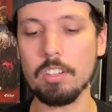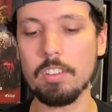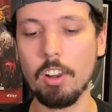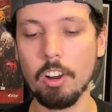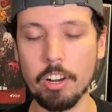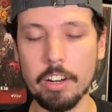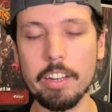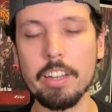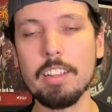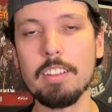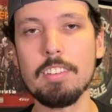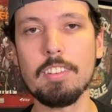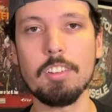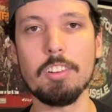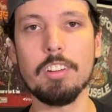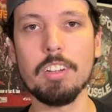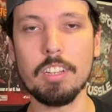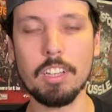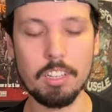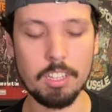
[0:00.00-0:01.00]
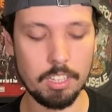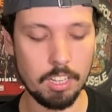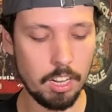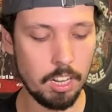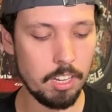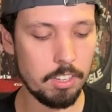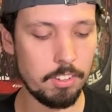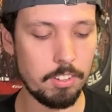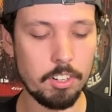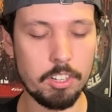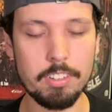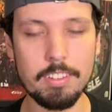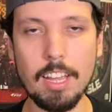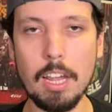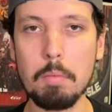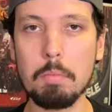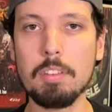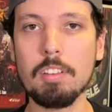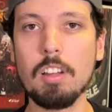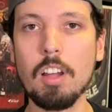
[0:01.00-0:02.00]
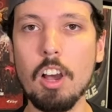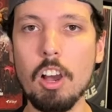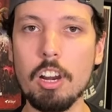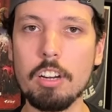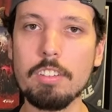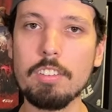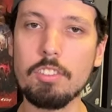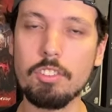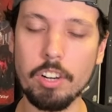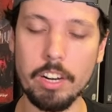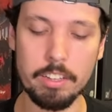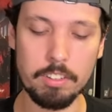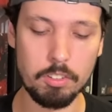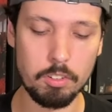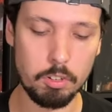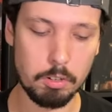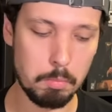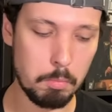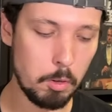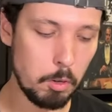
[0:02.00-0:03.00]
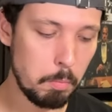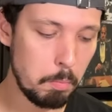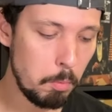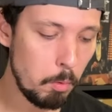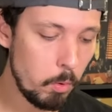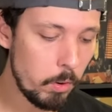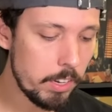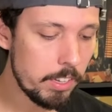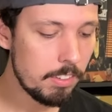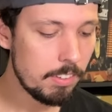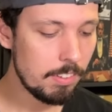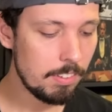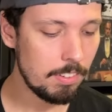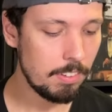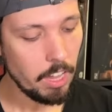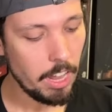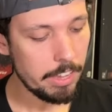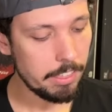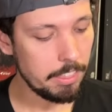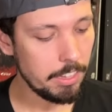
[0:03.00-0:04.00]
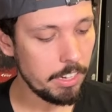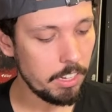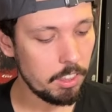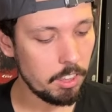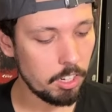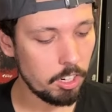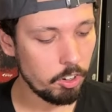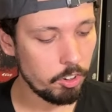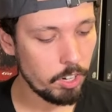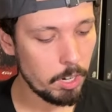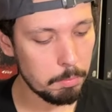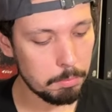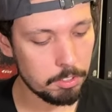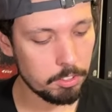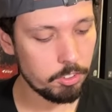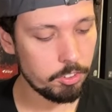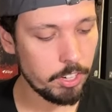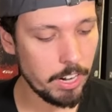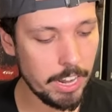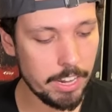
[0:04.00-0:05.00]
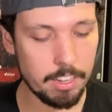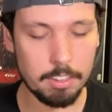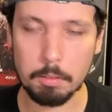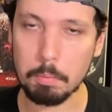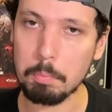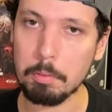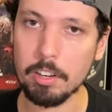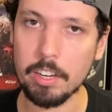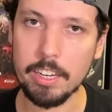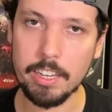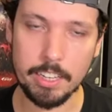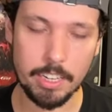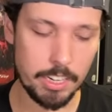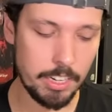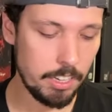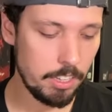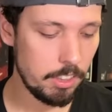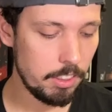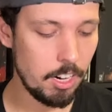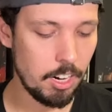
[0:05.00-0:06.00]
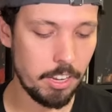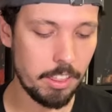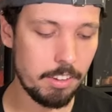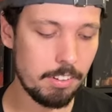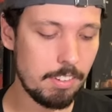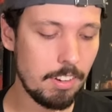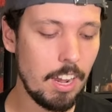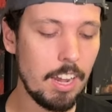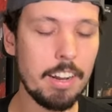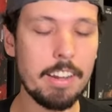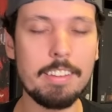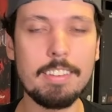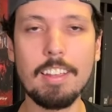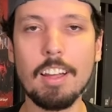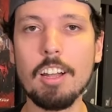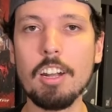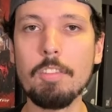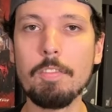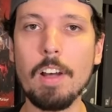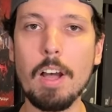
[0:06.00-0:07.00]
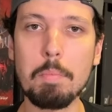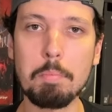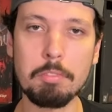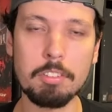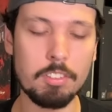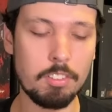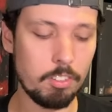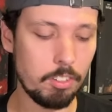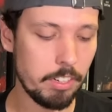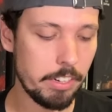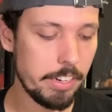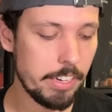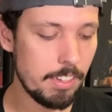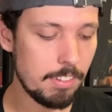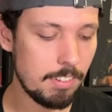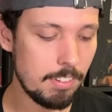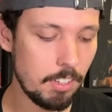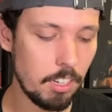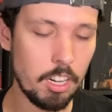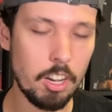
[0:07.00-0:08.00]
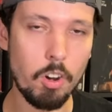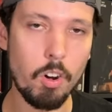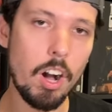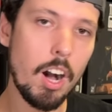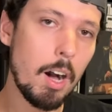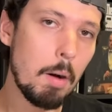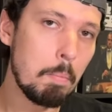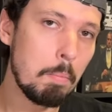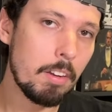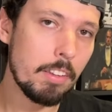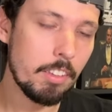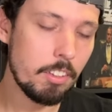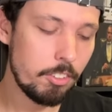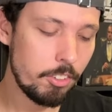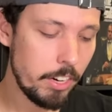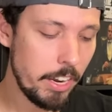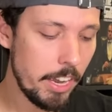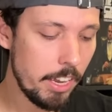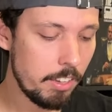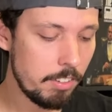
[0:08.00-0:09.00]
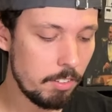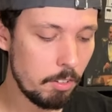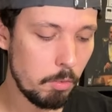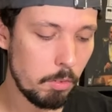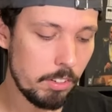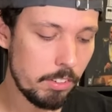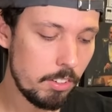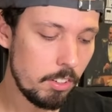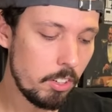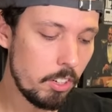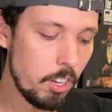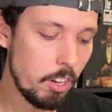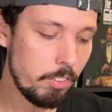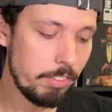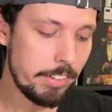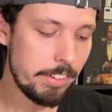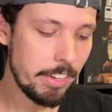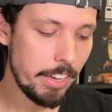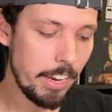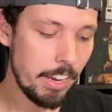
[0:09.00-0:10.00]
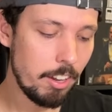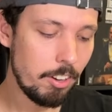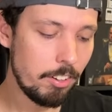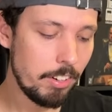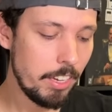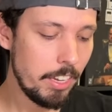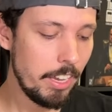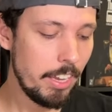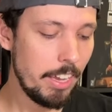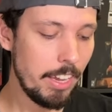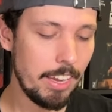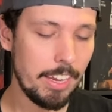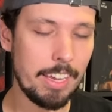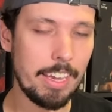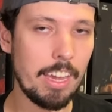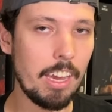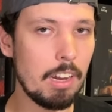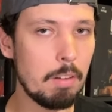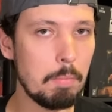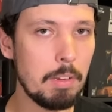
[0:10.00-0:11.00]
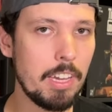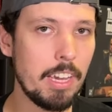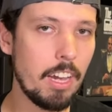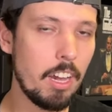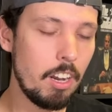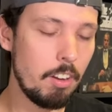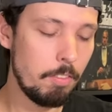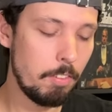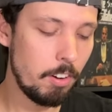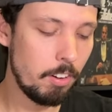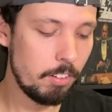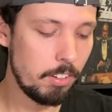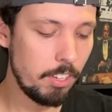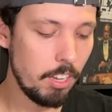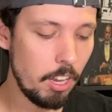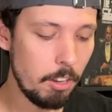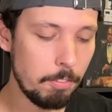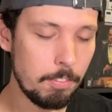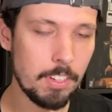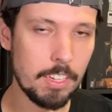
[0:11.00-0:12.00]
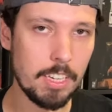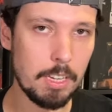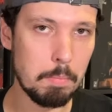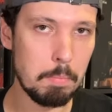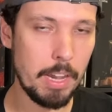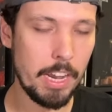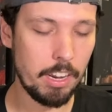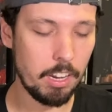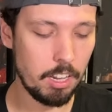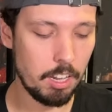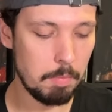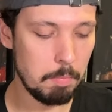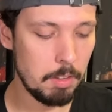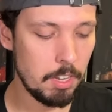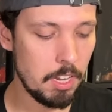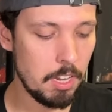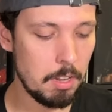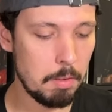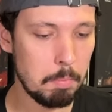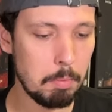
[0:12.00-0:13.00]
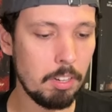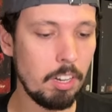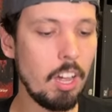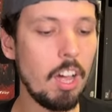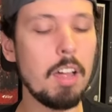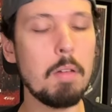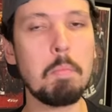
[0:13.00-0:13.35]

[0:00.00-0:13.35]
targeting certain types of cards to try and score more points. I think the corruption track is pretty neat. All right, there's not a ton of opportunities to go up on the track, so once you go down, it can be kind of tough to get back up, but not